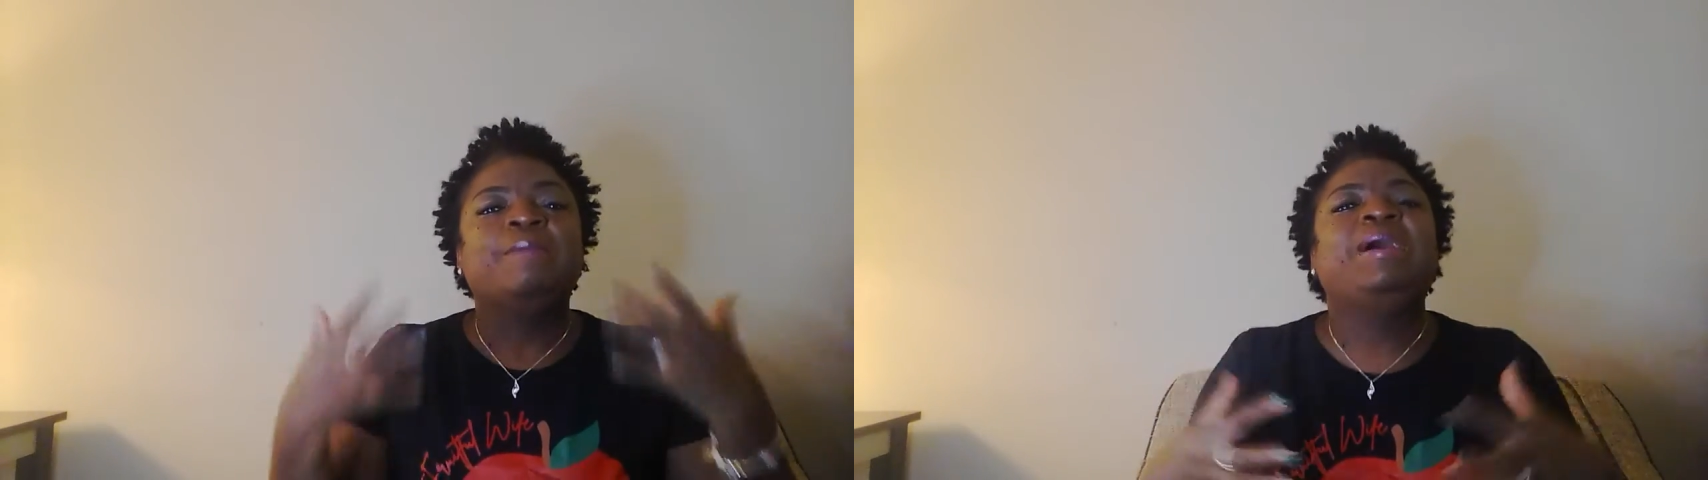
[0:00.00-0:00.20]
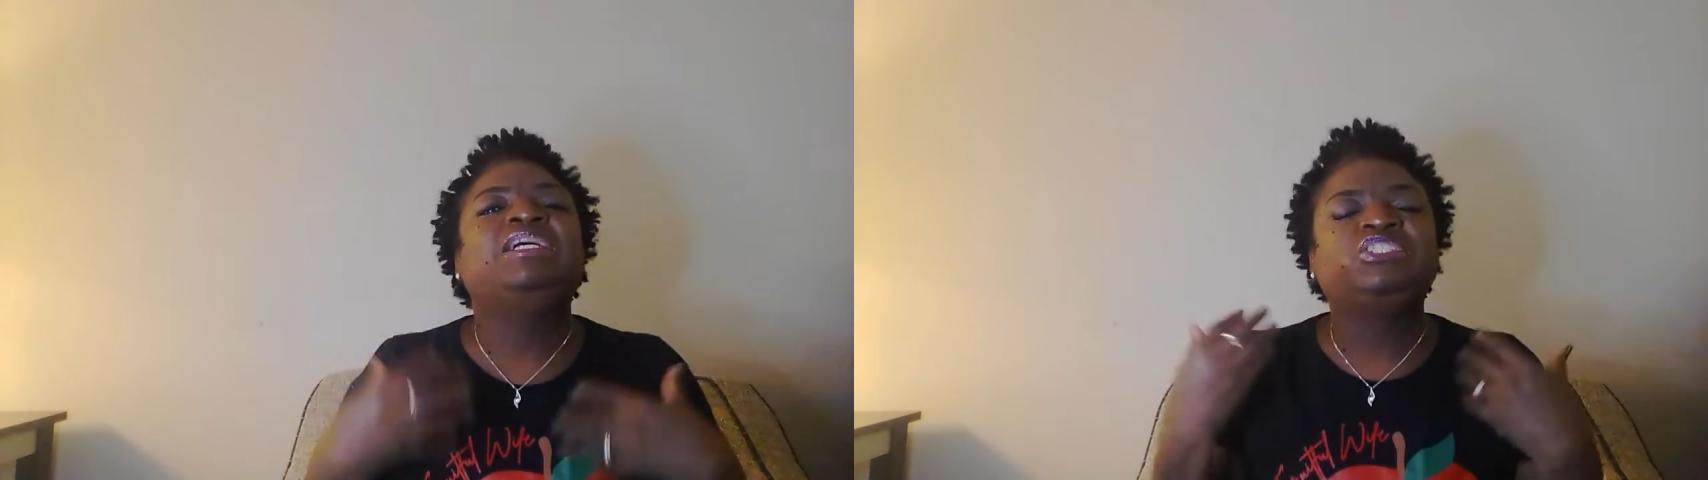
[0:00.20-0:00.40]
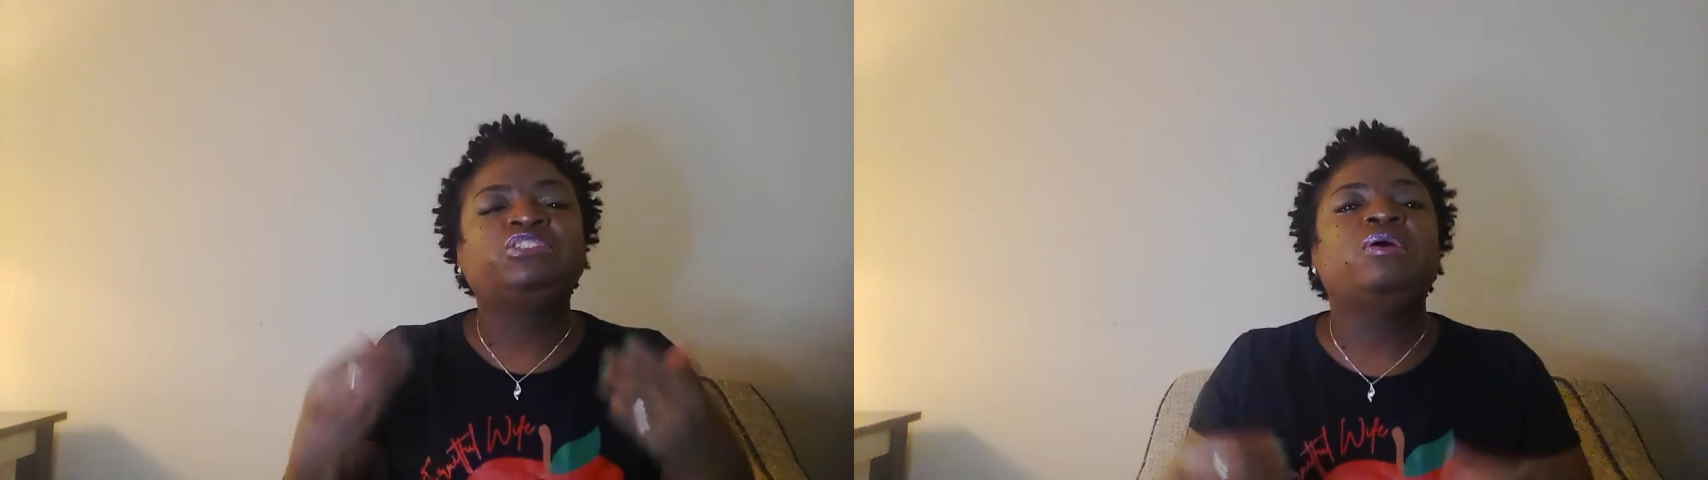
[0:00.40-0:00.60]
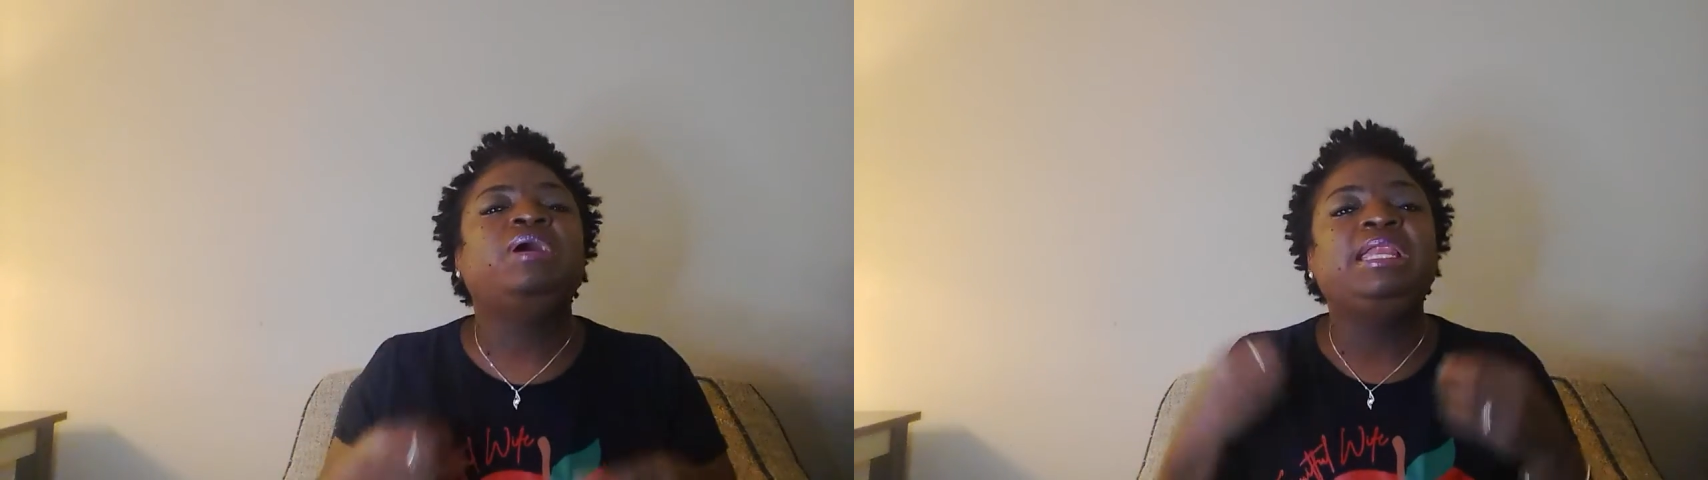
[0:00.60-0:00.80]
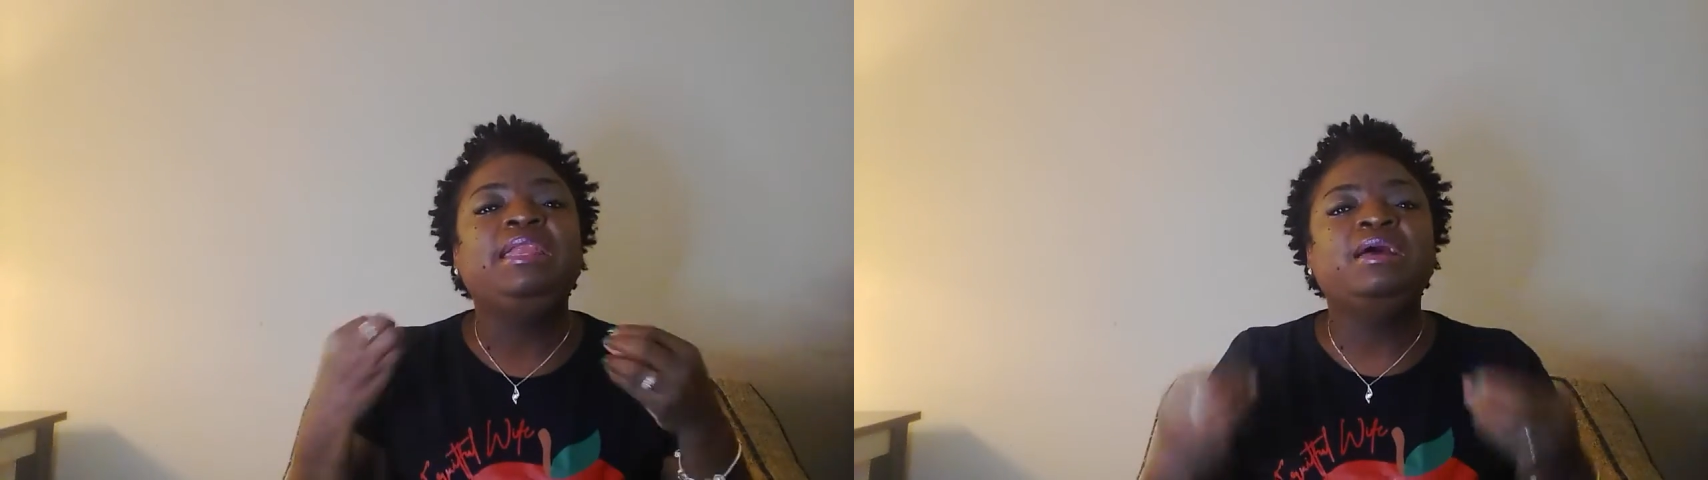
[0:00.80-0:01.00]
by
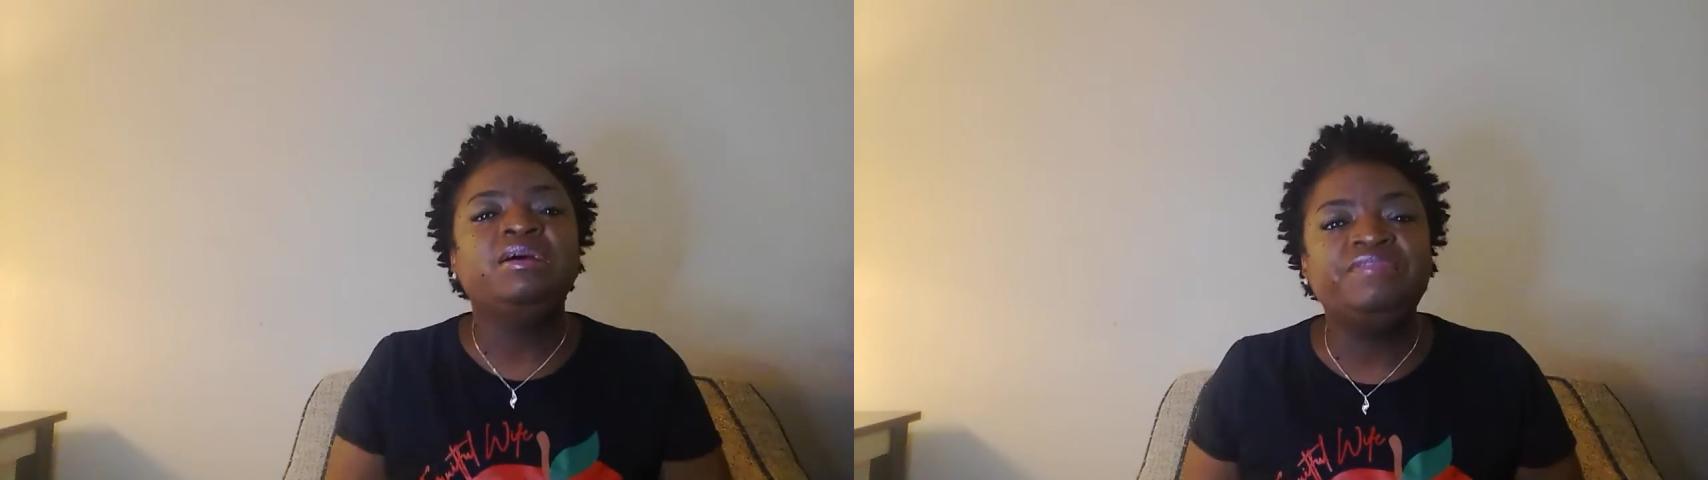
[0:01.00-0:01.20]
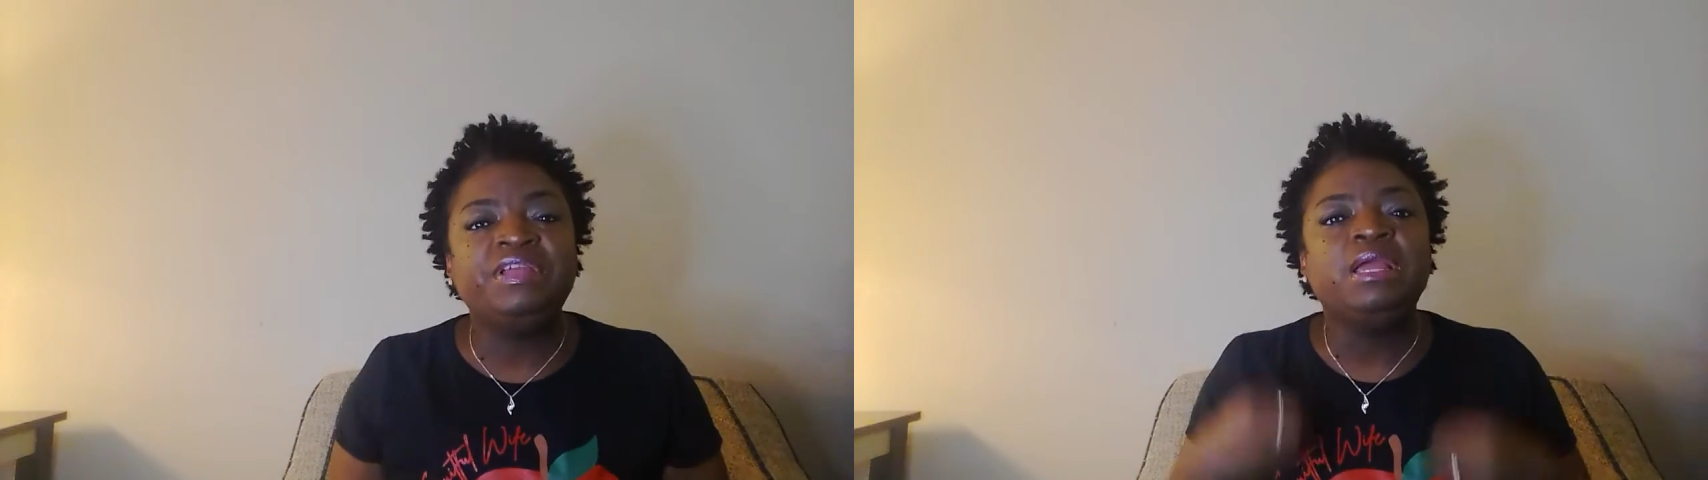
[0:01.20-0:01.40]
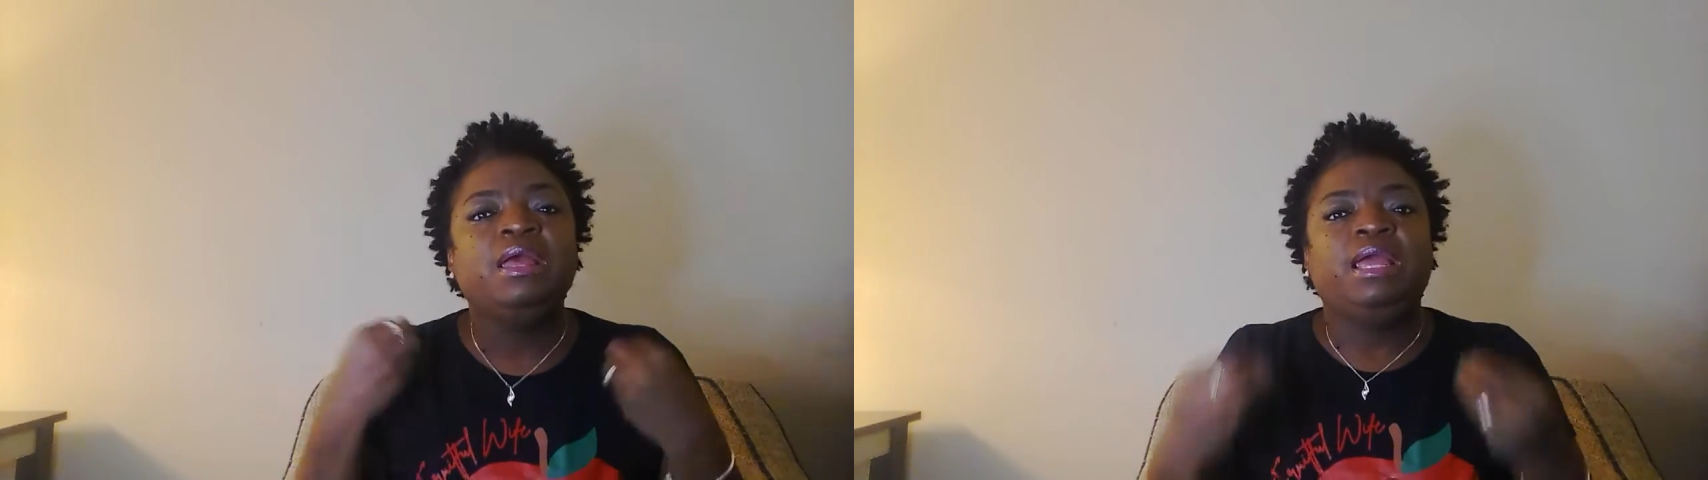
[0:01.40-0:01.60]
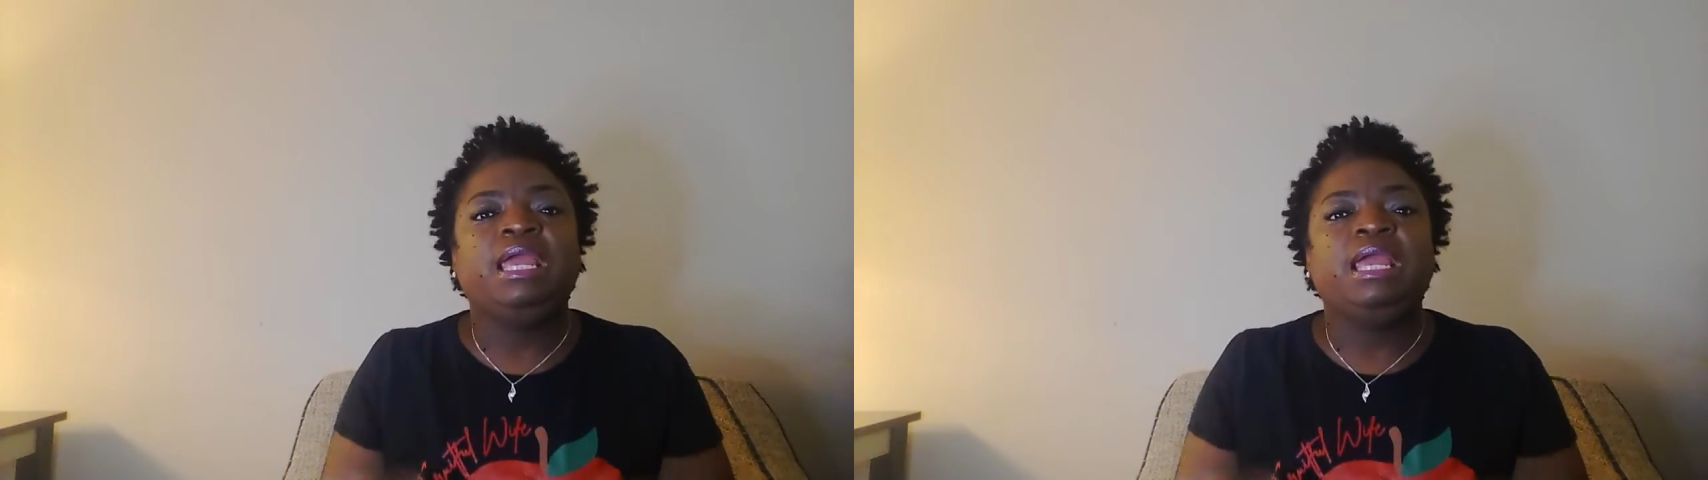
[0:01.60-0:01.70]
start loving